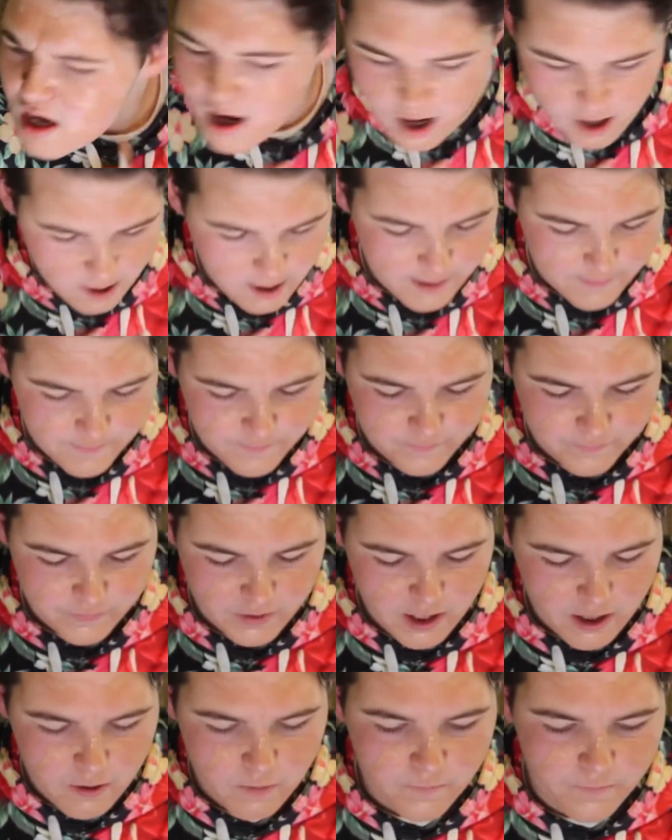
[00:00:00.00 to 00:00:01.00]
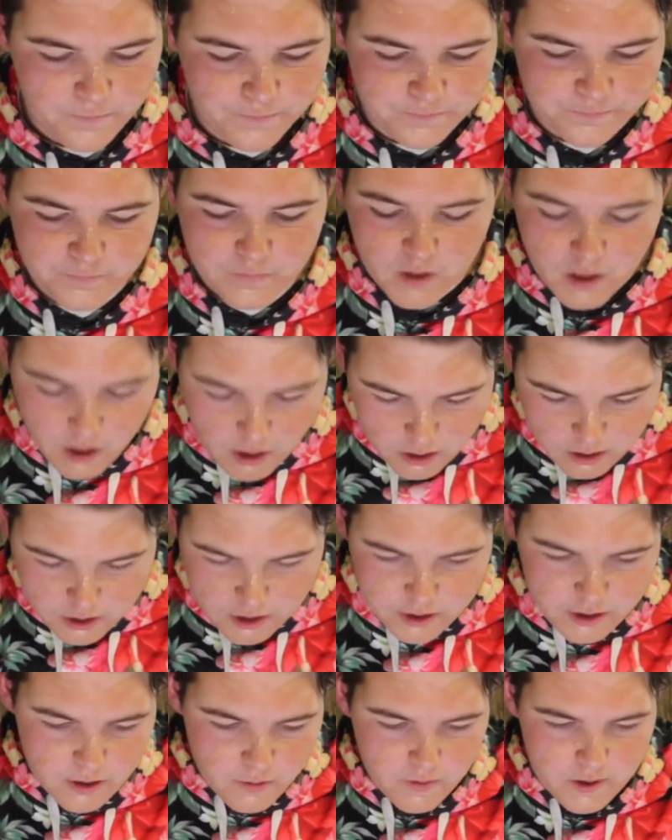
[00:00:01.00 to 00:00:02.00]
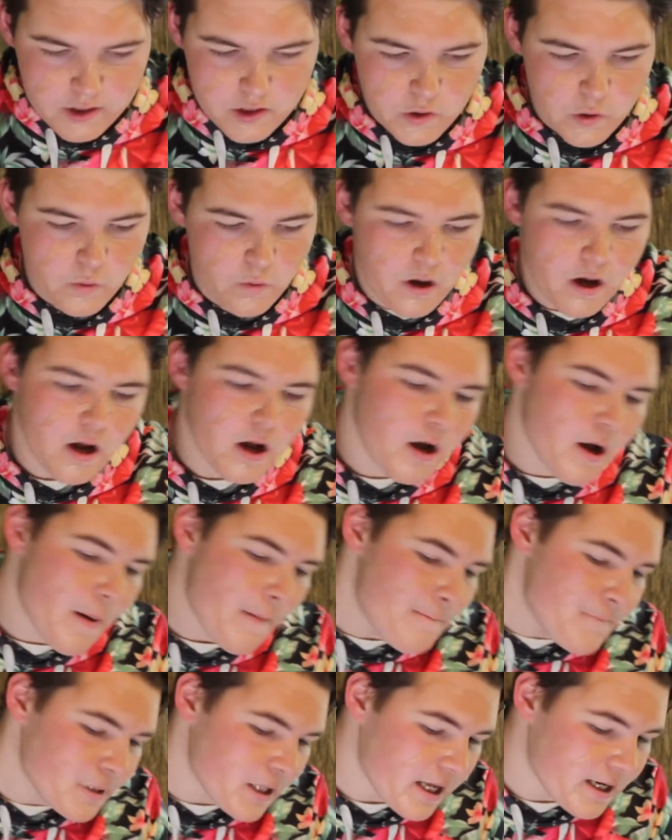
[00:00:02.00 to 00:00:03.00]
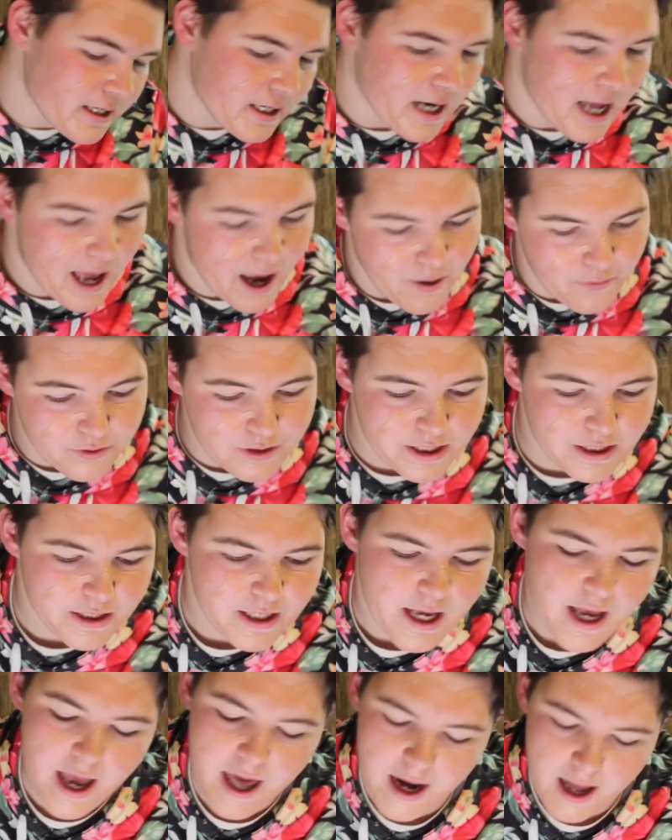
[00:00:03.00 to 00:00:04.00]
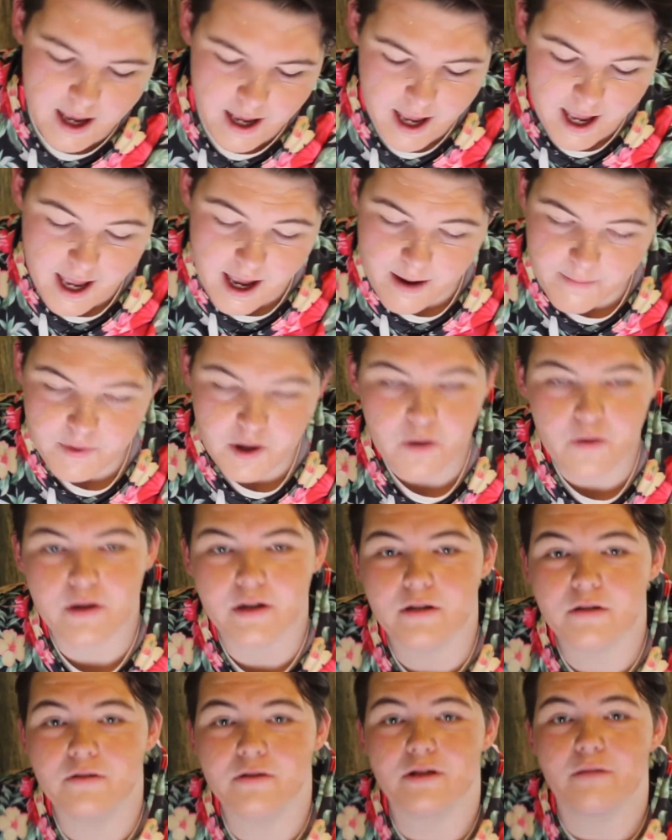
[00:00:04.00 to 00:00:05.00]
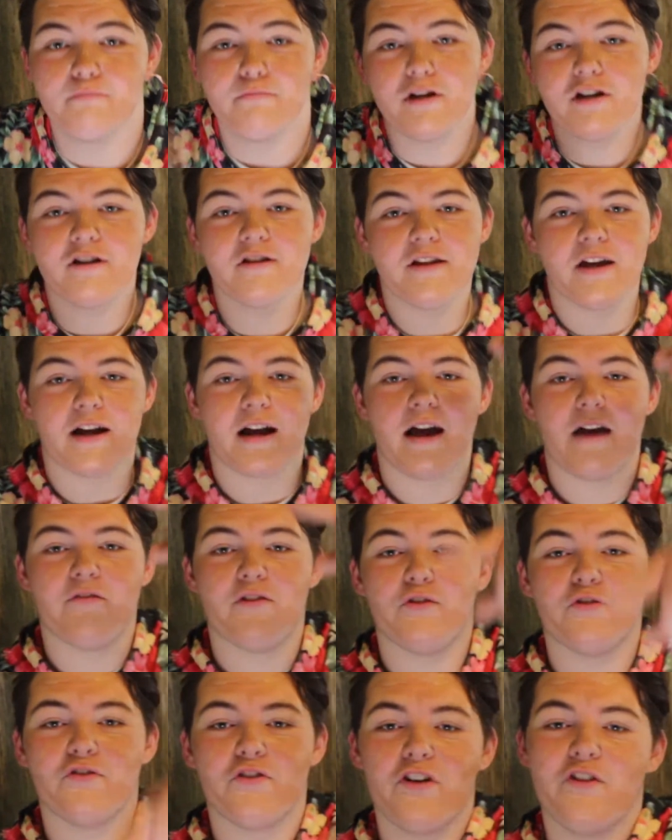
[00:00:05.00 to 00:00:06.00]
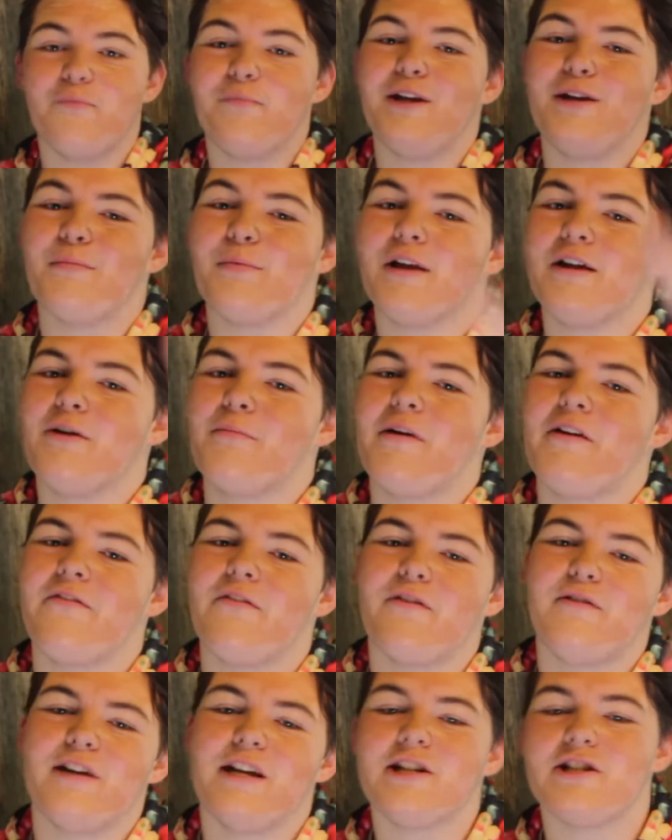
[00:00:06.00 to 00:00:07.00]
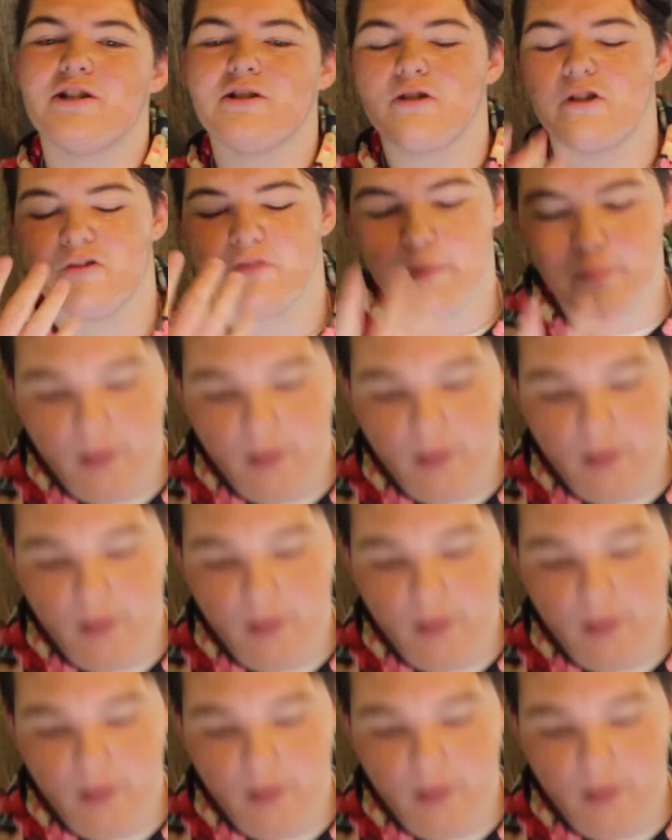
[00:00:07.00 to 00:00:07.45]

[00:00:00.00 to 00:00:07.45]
Alright, now I'm just going to blend it out, and I am going to use the mirror that I have in front of me to blend out my foundation, so if